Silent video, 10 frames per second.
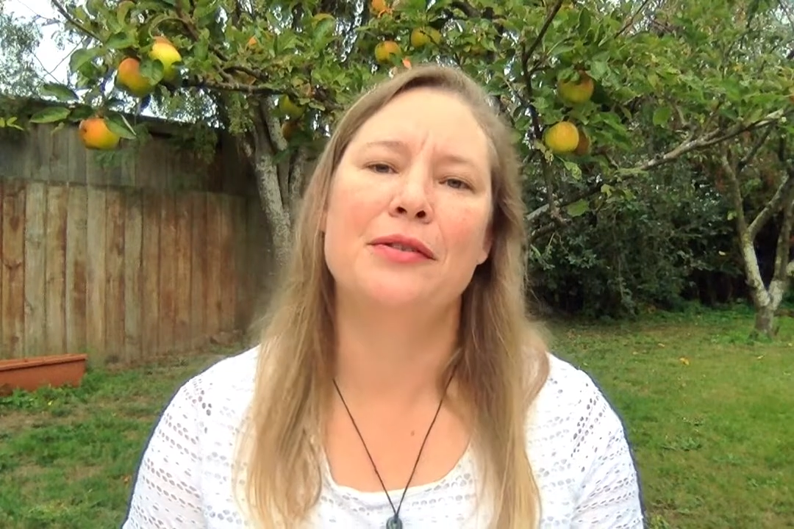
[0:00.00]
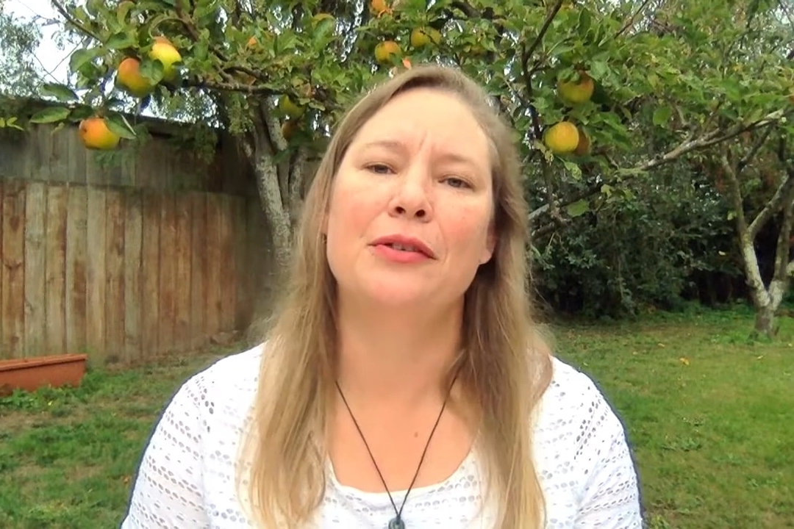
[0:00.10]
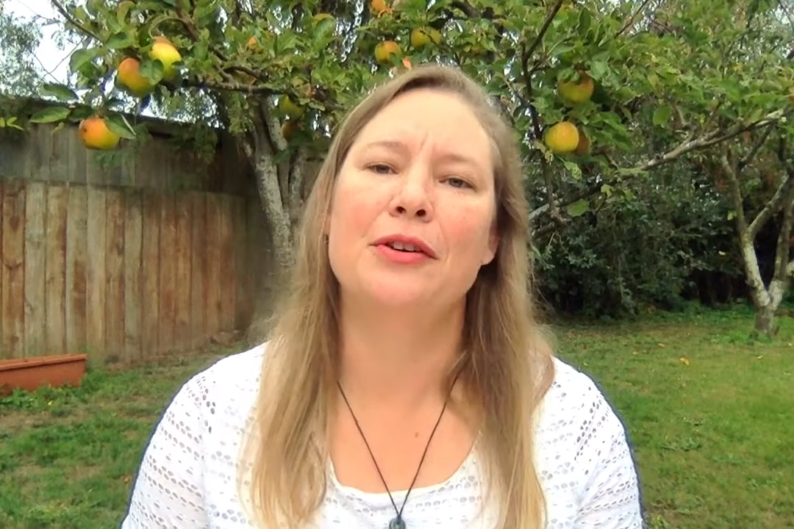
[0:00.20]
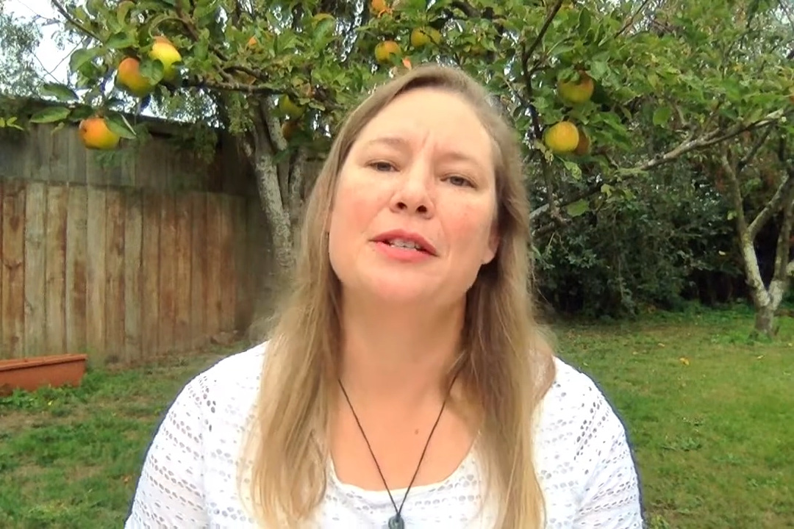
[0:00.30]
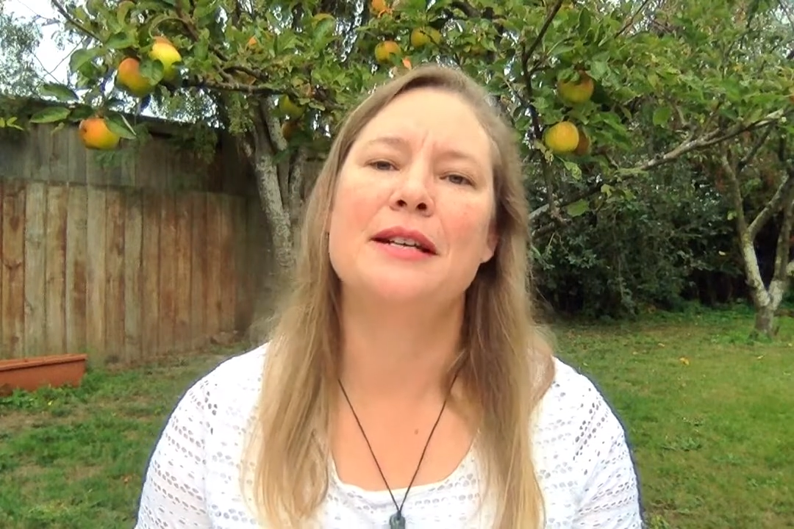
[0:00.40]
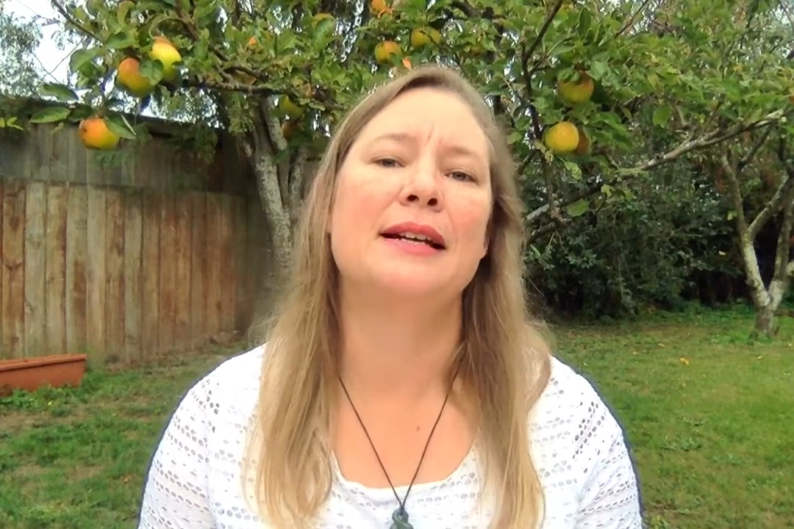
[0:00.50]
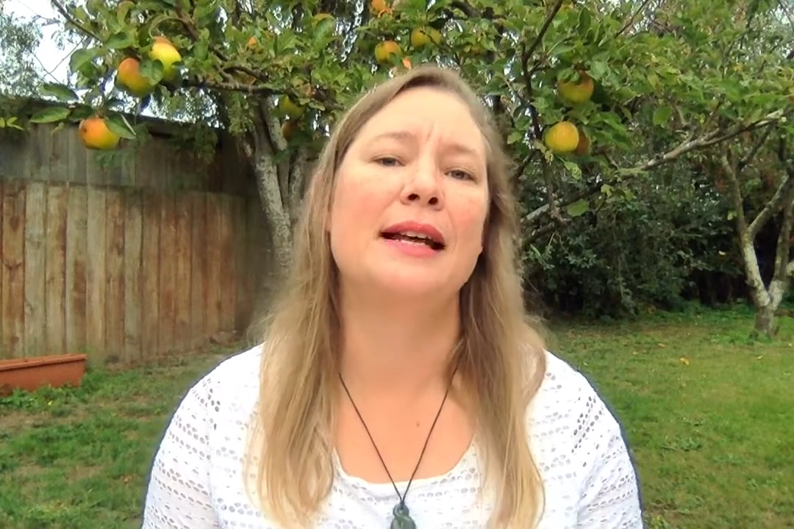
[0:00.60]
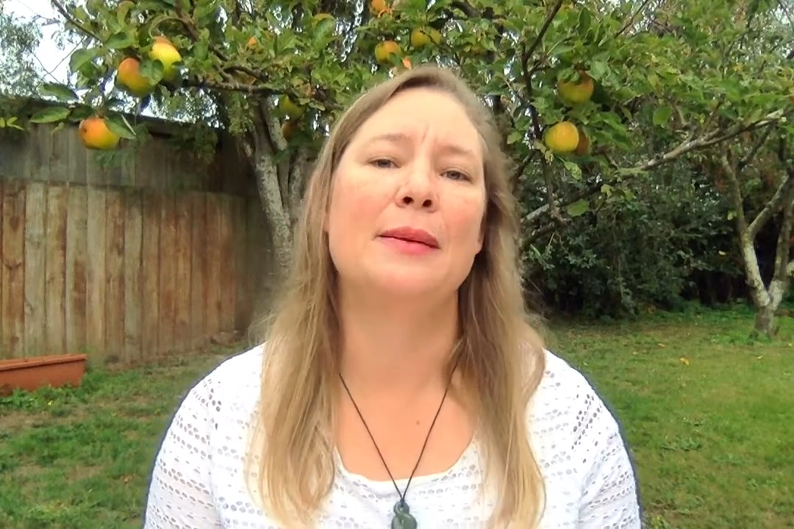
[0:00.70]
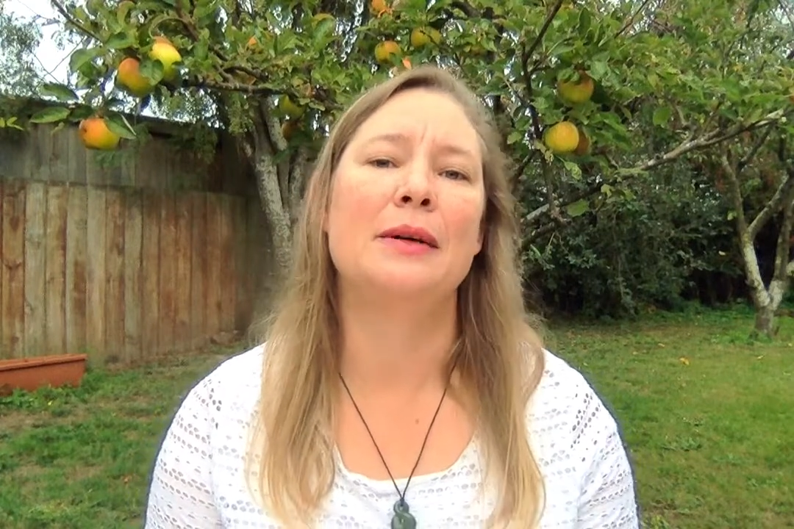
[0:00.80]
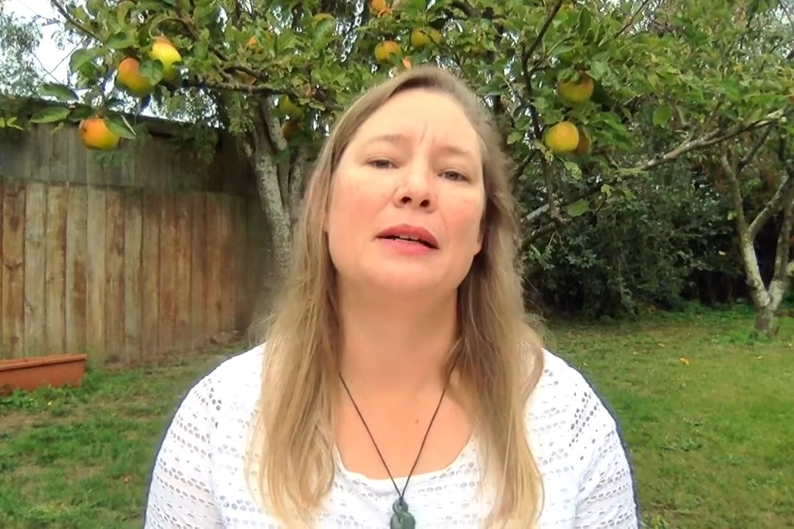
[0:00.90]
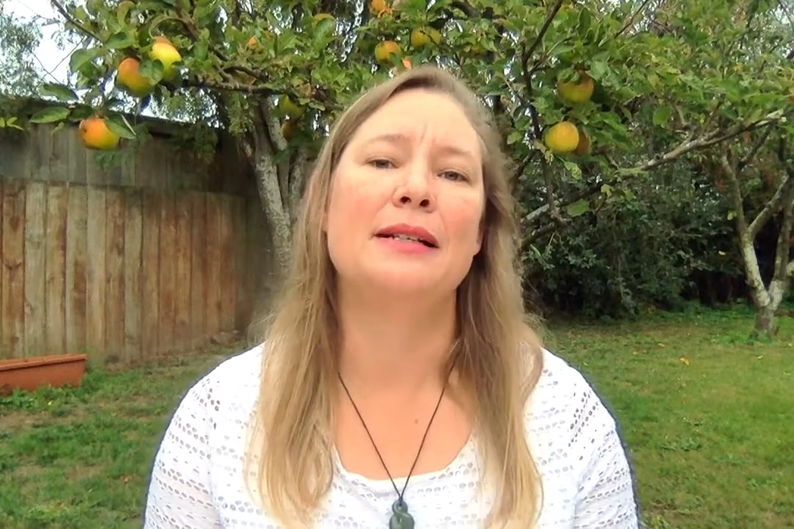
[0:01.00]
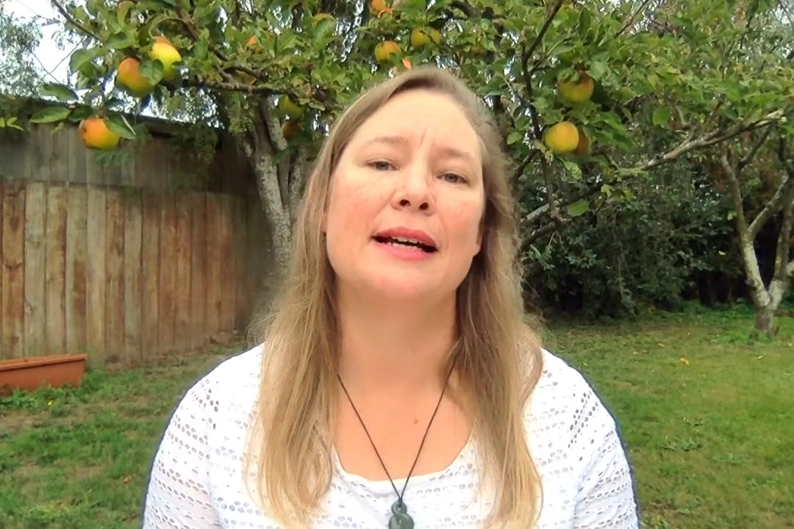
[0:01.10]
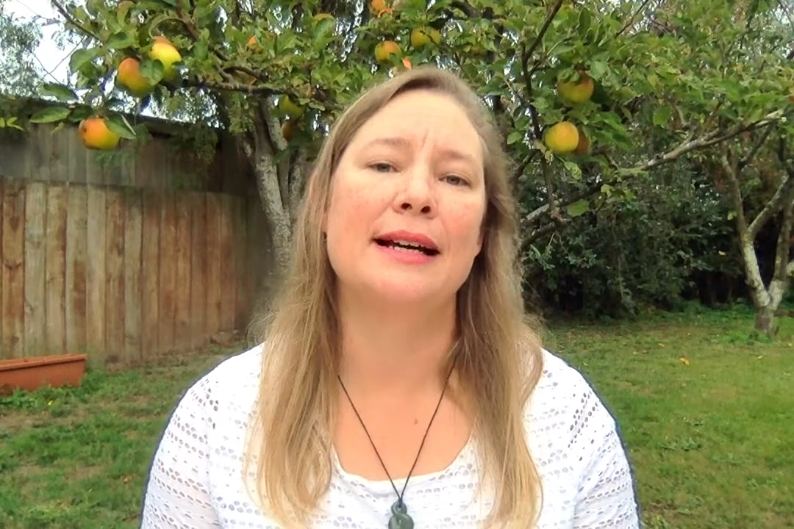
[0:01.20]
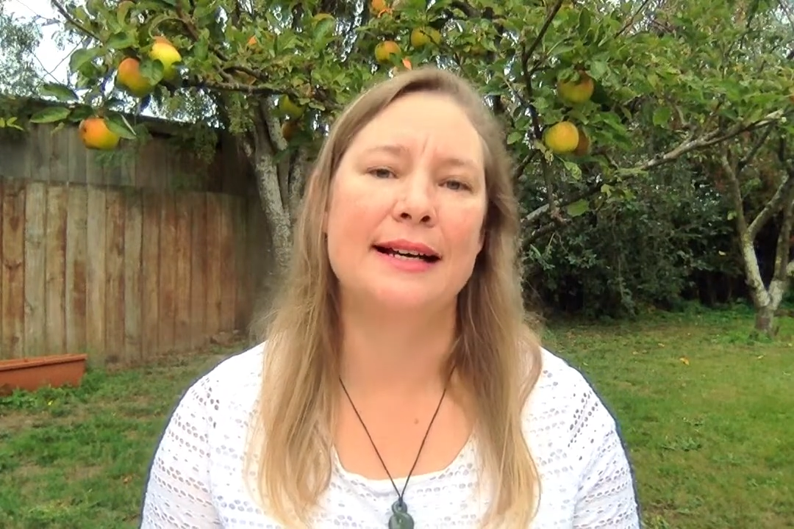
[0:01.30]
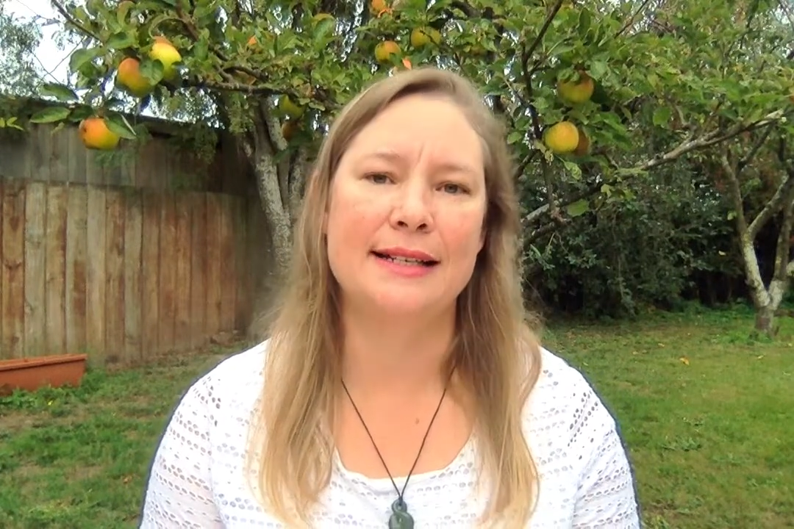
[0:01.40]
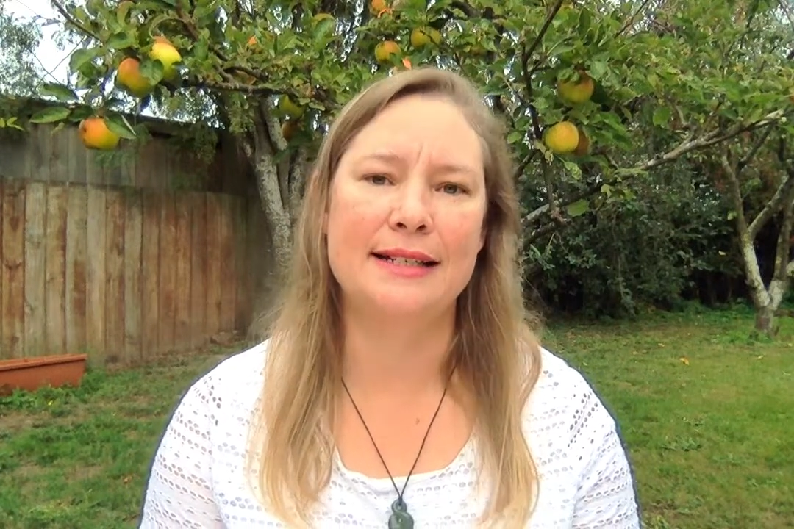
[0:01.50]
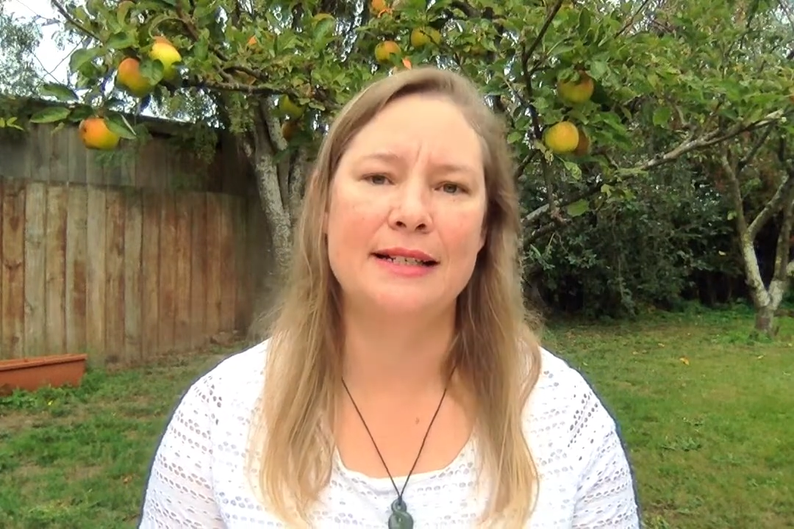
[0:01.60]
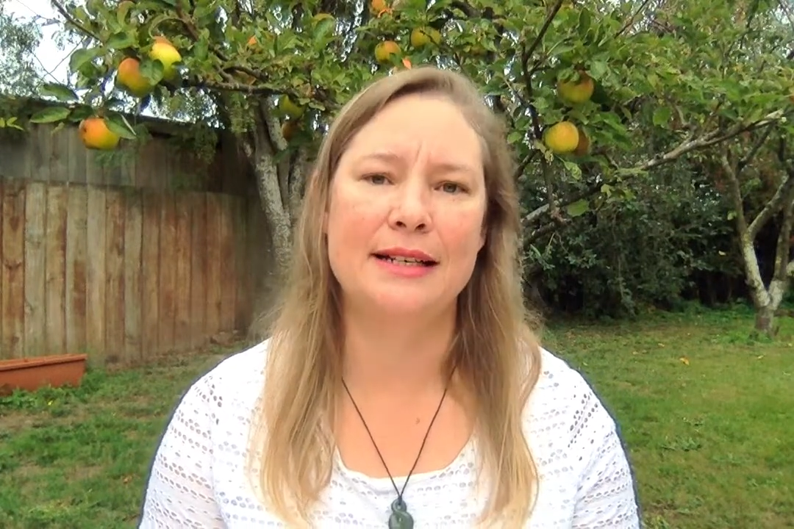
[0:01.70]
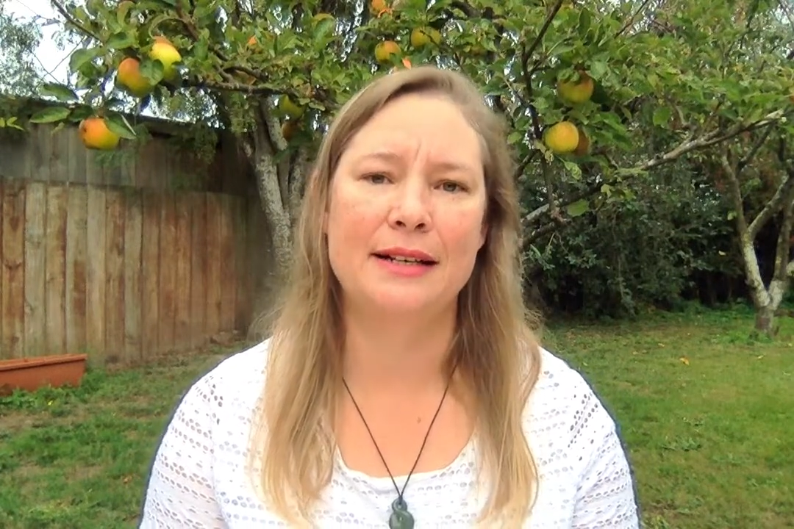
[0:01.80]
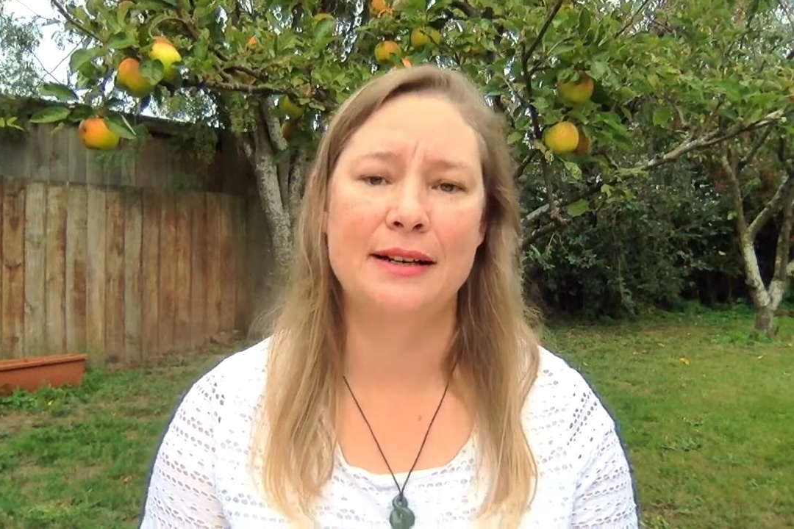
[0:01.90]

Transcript: of fruit and label it like I did?